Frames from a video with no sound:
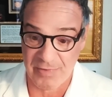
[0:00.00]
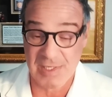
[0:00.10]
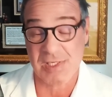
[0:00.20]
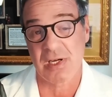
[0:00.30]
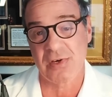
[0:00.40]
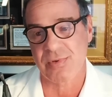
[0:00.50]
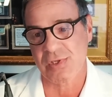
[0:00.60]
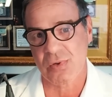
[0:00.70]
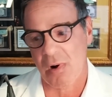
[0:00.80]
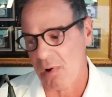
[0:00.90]
these countries
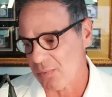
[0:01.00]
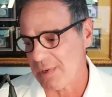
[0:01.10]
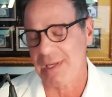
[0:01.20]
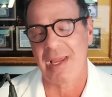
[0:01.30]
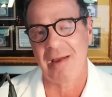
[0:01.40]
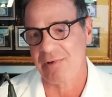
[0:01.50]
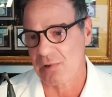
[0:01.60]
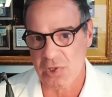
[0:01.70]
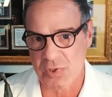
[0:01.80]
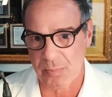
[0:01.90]
who already have a
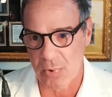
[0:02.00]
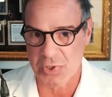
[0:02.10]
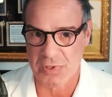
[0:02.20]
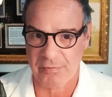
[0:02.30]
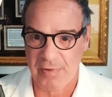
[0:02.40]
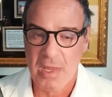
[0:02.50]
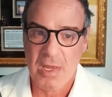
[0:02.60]
larger portion of